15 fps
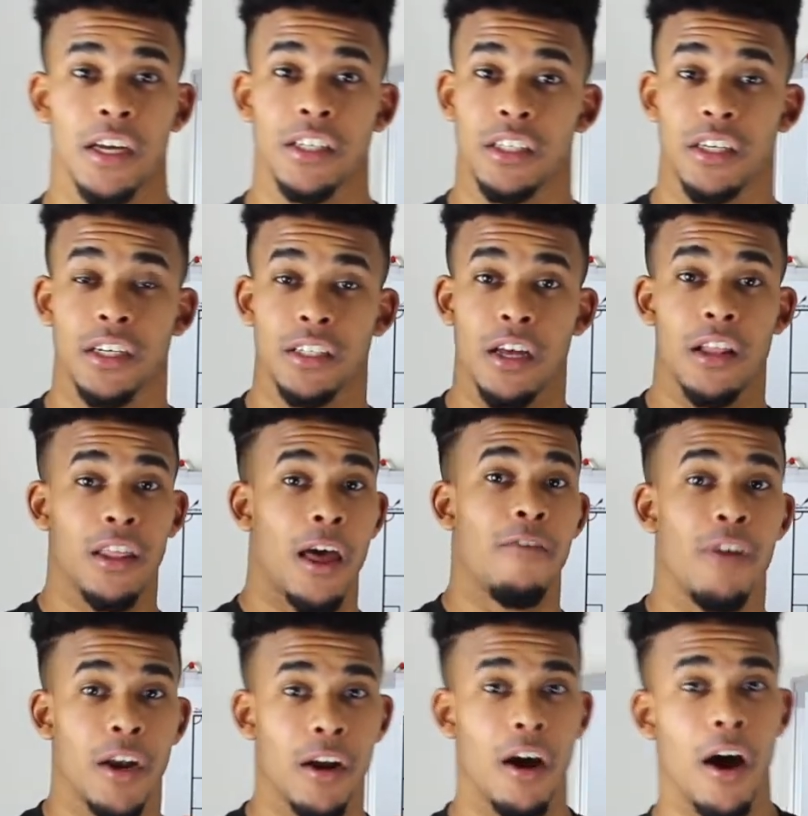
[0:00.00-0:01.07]
It's just
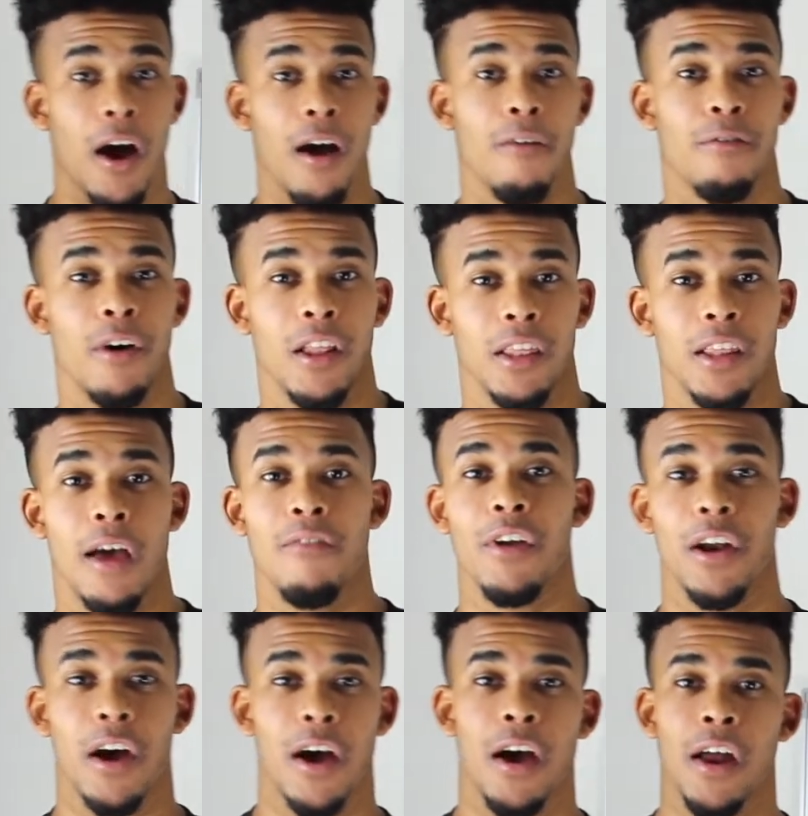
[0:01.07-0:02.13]
11 off,
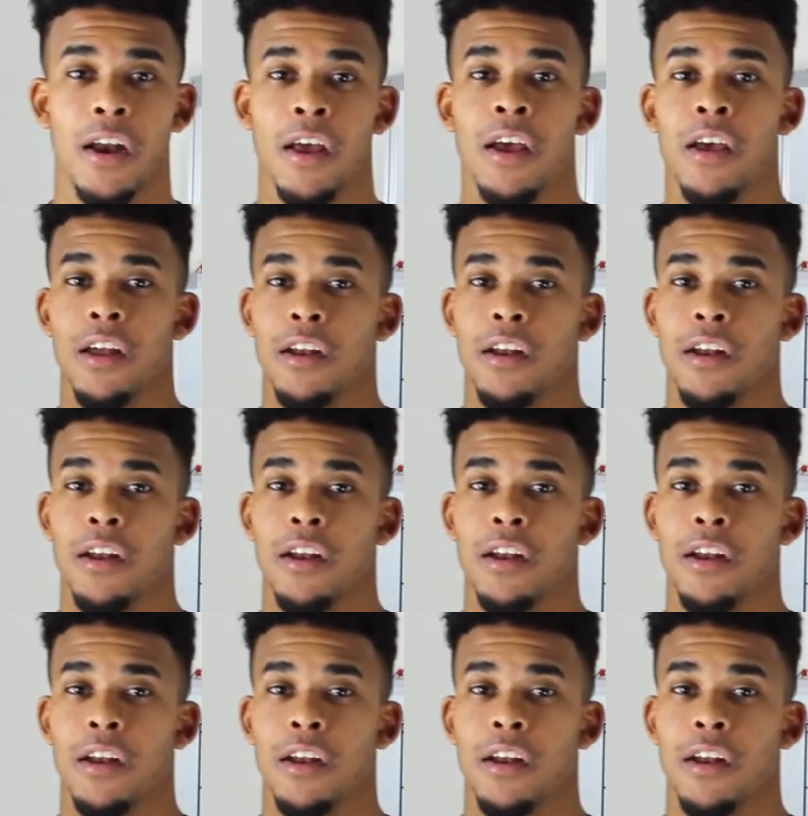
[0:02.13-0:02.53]
11 on,